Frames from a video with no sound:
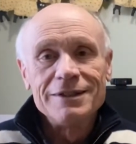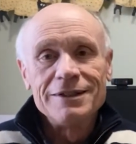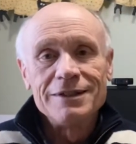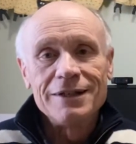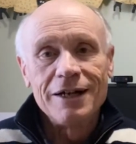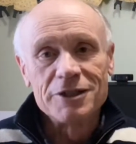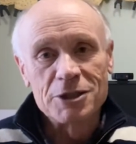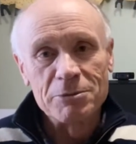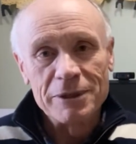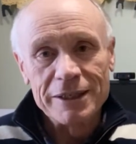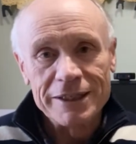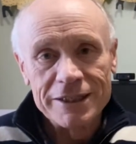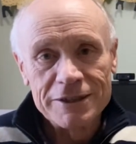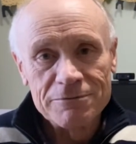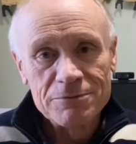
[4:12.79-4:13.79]

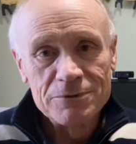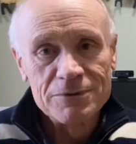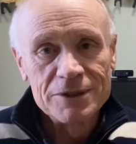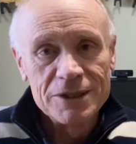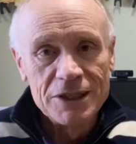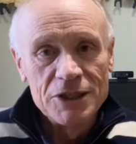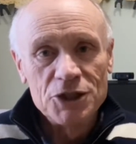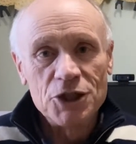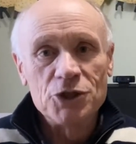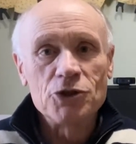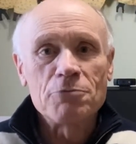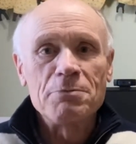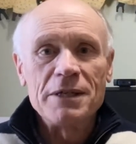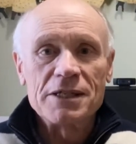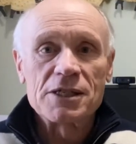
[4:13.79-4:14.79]
Ultimately, she took
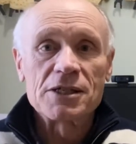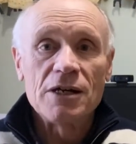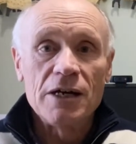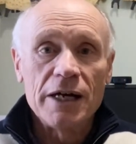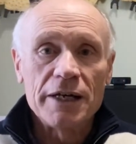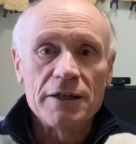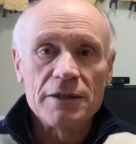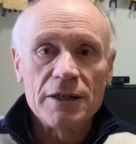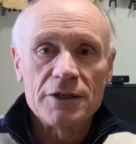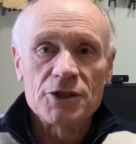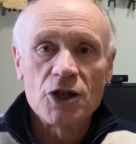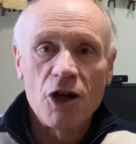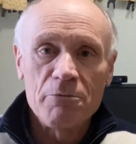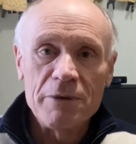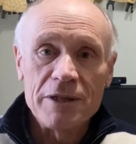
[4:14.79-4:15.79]
me aside and, and
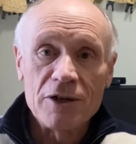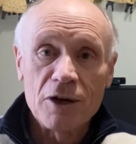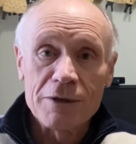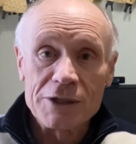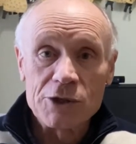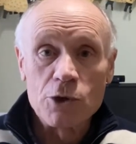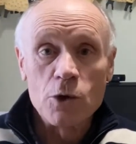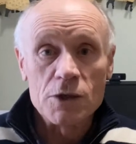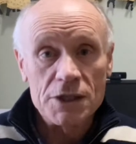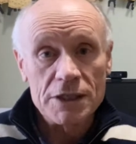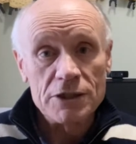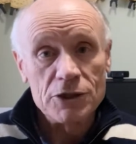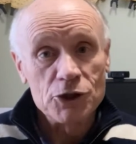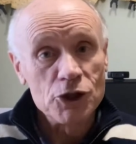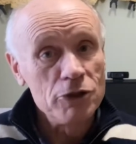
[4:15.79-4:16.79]
told me that I was
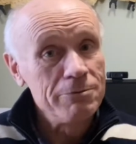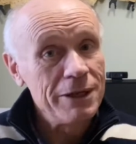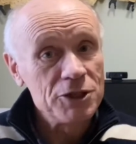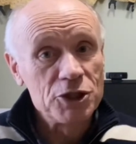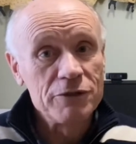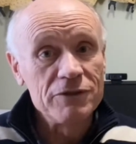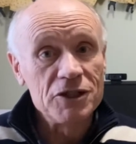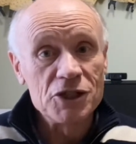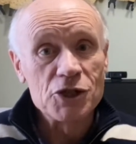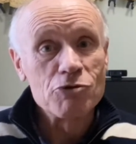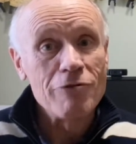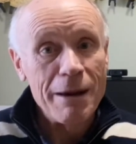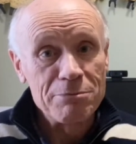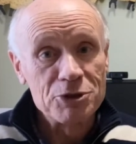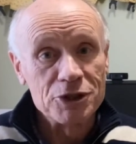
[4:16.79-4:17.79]
causing too much of a
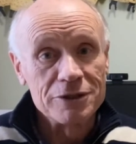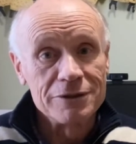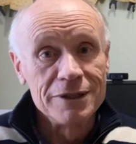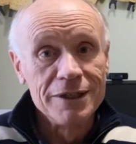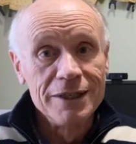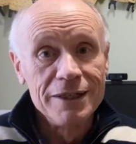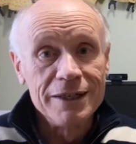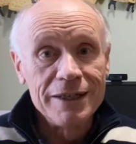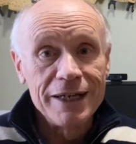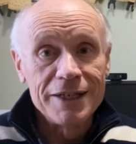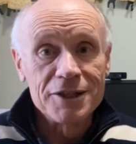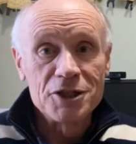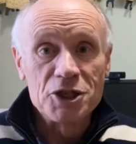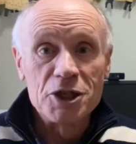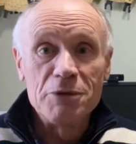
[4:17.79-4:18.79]
disruption and
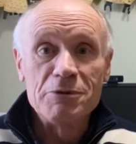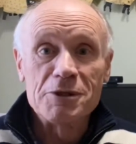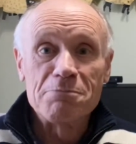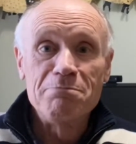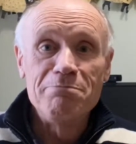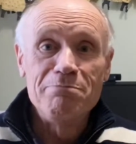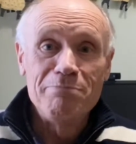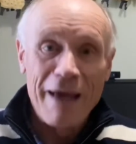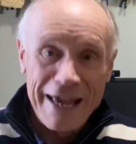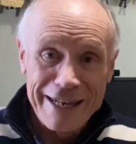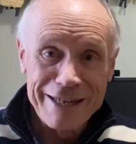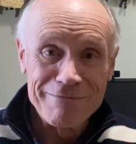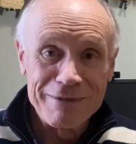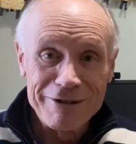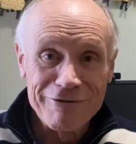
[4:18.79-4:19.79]
that she was
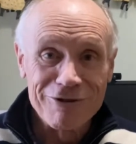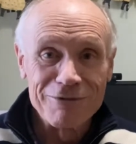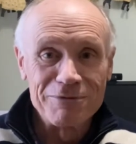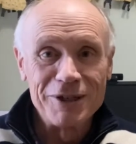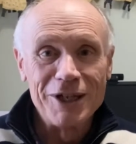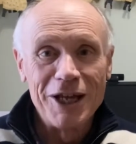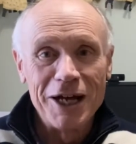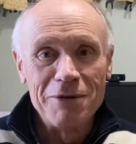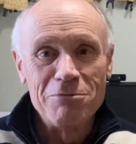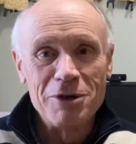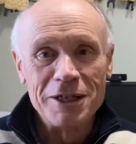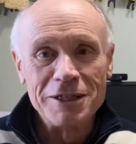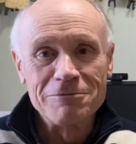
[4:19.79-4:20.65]
banning me from the library.